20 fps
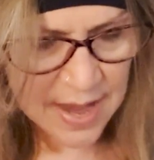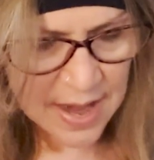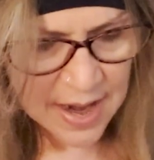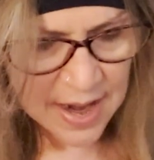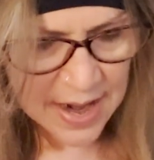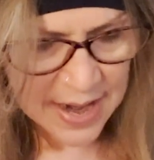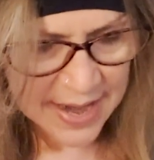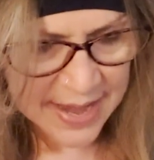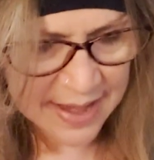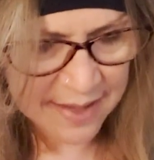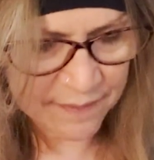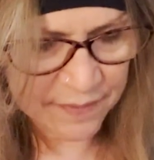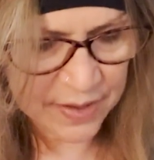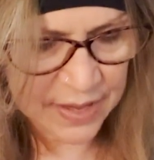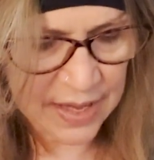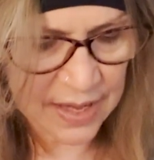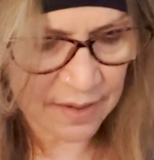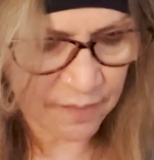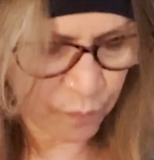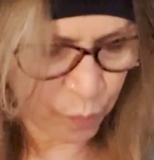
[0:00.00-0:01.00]
I have
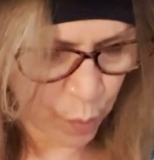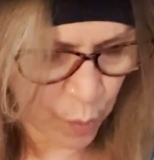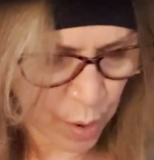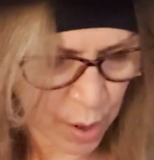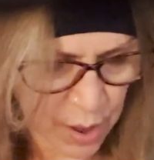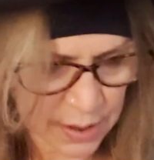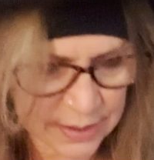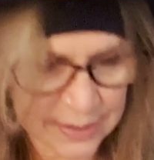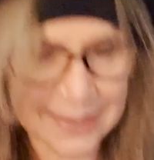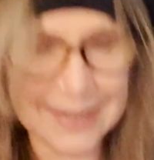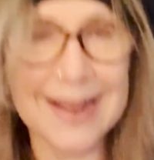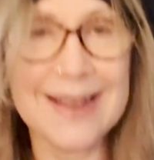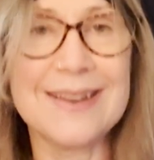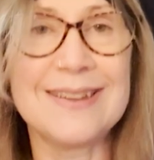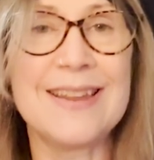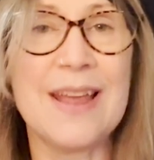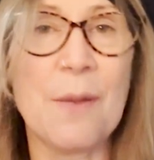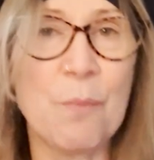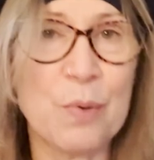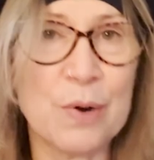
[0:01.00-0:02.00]
King of Wands and
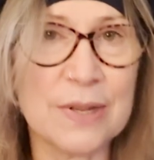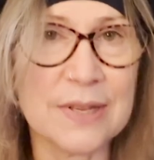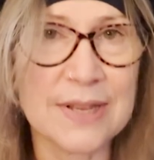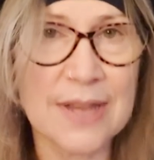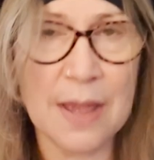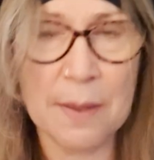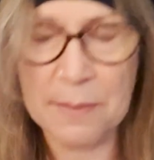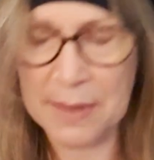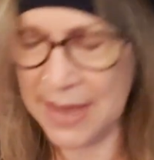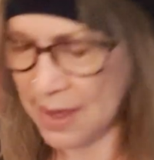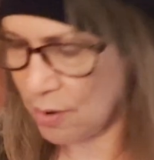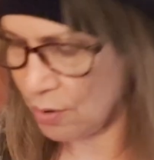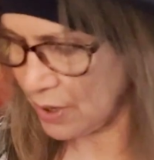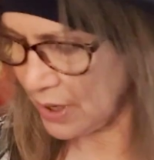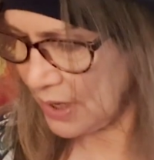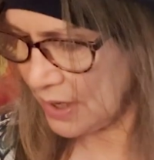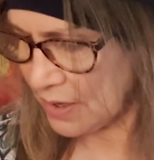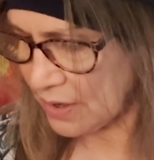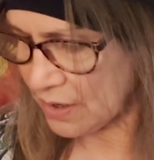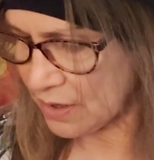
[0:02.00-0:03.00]
Temperance coming out
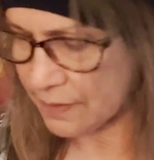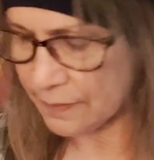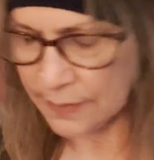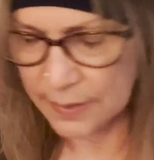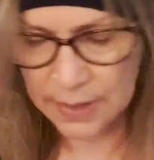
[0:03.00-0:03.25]
here.